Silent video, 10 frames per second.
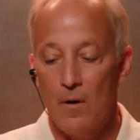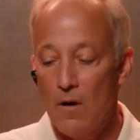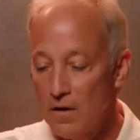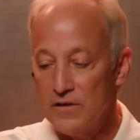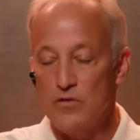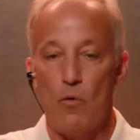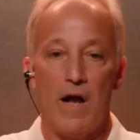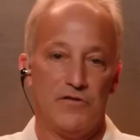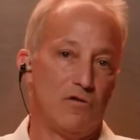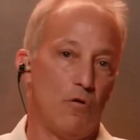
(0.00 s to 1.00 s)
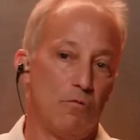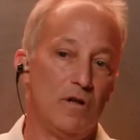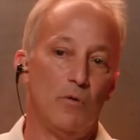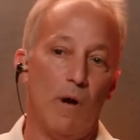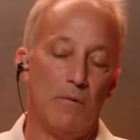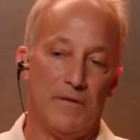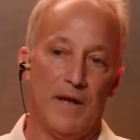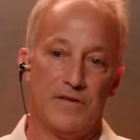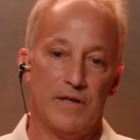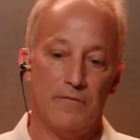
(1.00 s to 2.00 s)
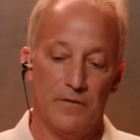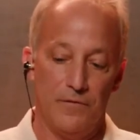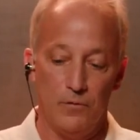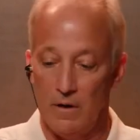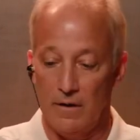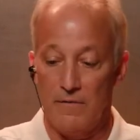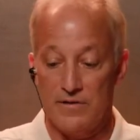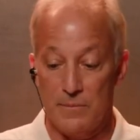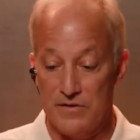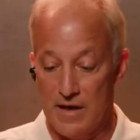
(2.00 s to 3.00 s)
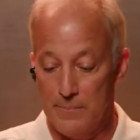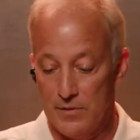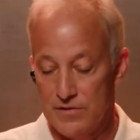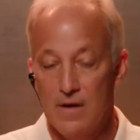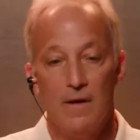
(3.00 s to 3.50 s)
all these wines will go really well with Thanksgiving food. I'll give you some examples.